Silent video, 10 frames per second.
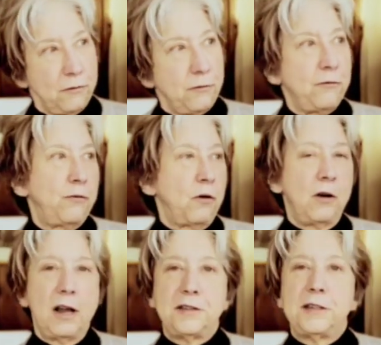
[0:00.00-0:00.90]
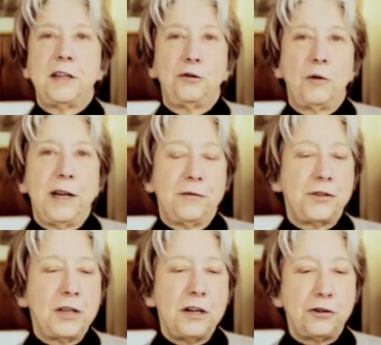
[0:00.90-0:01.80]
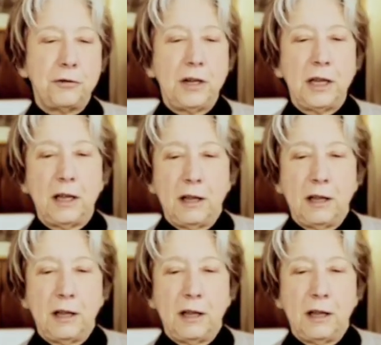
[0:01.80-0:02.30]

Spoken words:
For us in the 20th century,